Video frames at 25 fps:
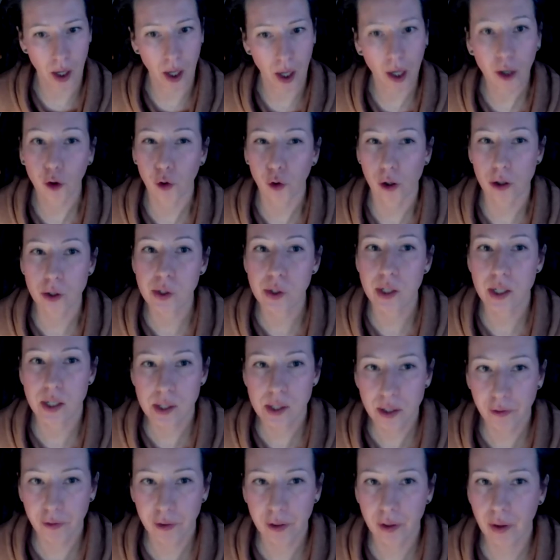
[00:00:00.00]
across these
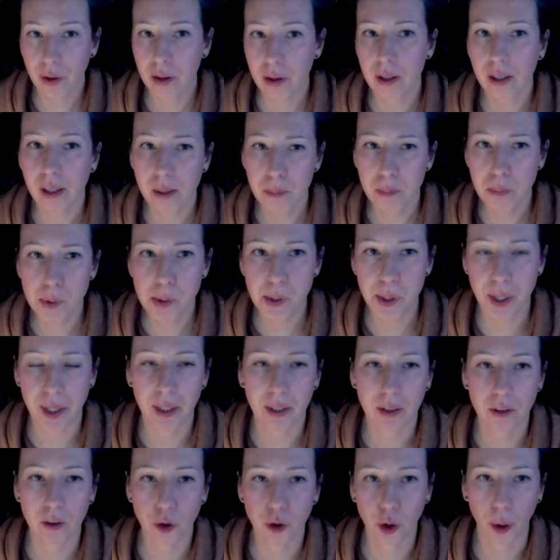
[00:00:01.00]
different themes.
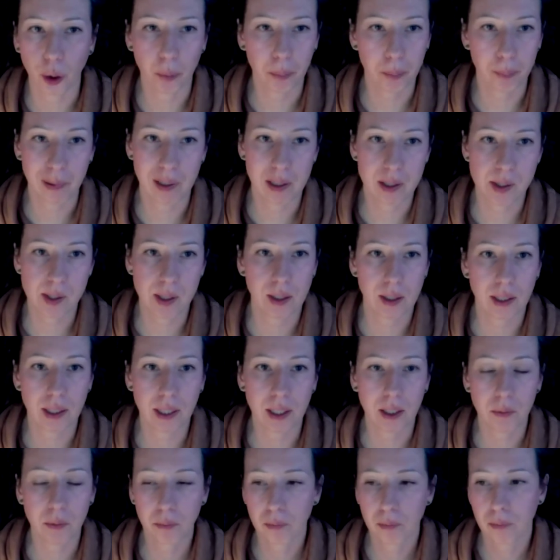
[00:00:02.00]
And, you know,
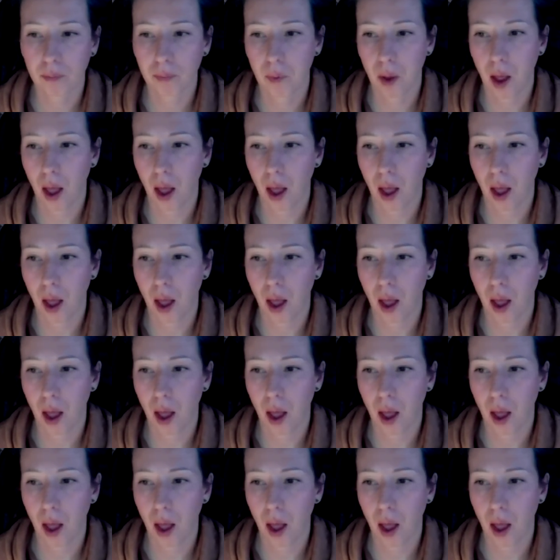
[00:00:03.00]
personally,